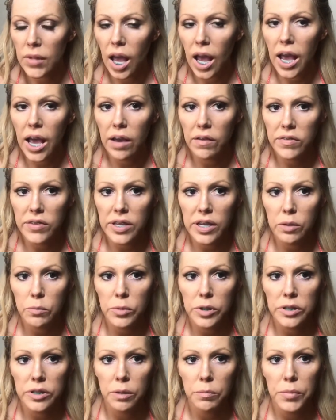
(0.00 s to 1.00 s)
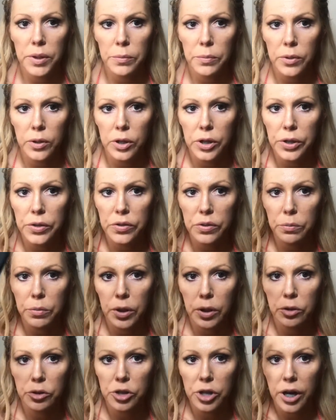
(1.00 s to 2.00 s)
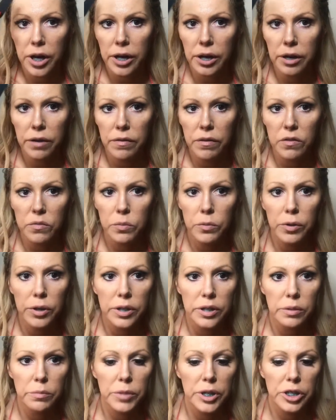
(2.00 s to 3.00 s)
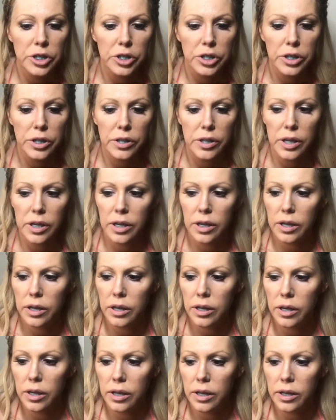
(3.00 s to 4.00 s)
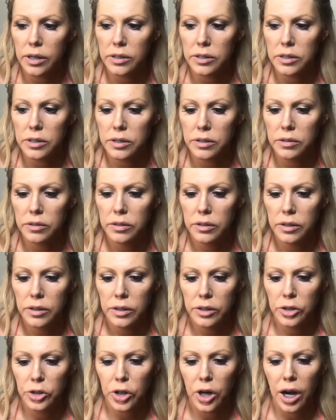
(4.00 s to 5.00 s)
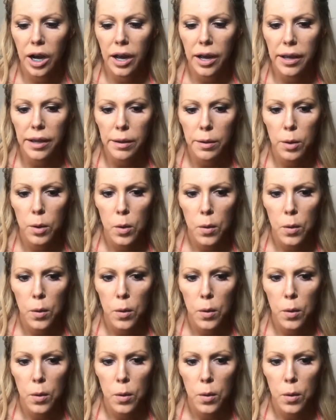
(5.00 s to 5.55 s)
I have seen where some people use a blow dryer at this point to make sure that it's dry.